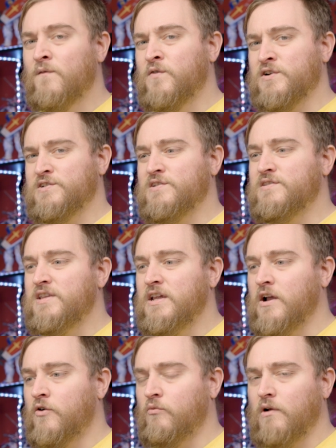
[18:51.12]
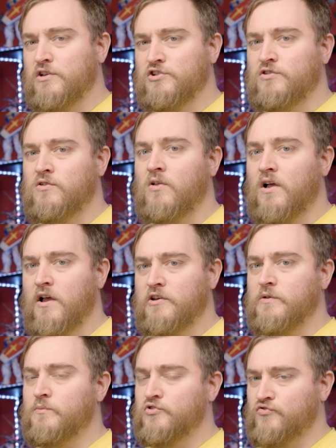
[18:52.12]
versus the original
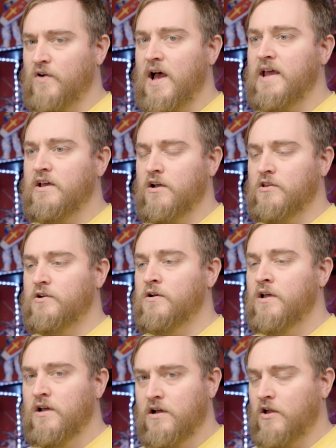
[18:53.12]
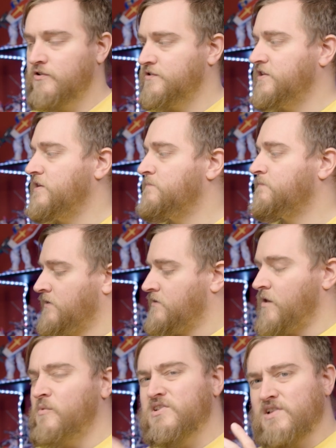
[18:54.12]
Gundam Tri-Color color scheme.
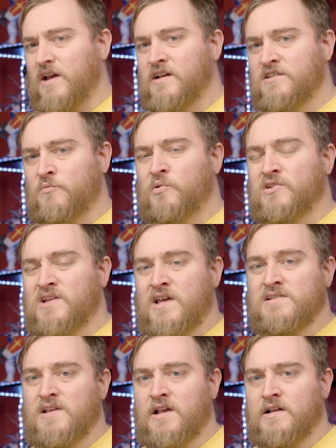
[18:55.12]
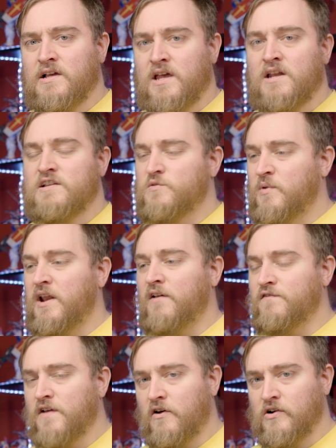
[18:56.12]
I'm excited to build a Zeta again. It's been a
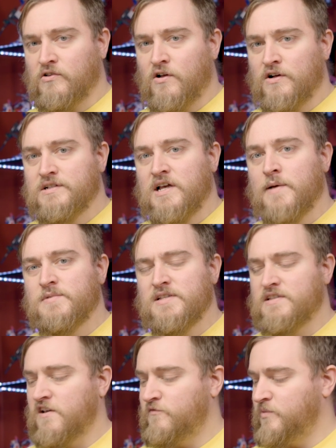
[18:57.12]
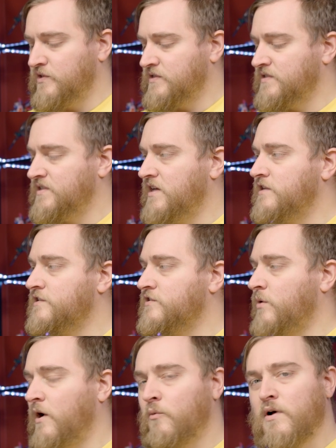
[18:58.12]
very long time since I've built a Zeta,
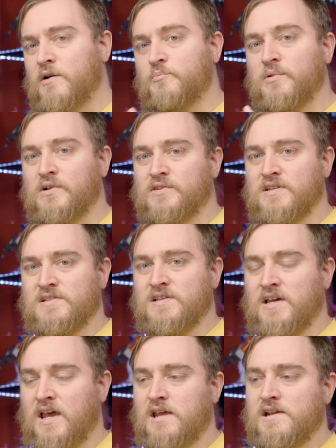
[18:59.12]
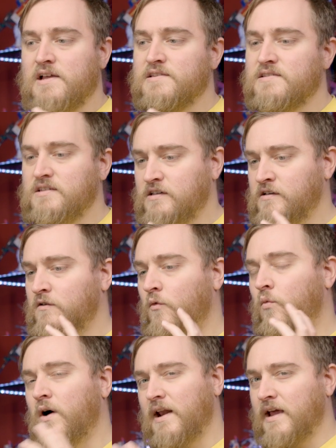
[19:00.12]
so I want to build this again and see
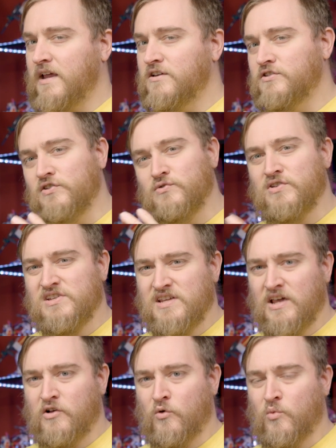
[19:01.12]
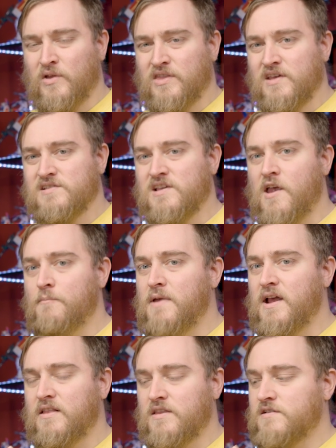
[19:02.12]
what I can do to tinker with this and
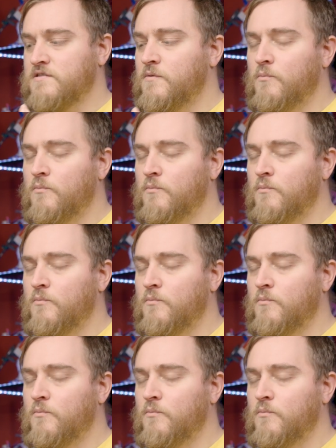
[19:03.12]
make this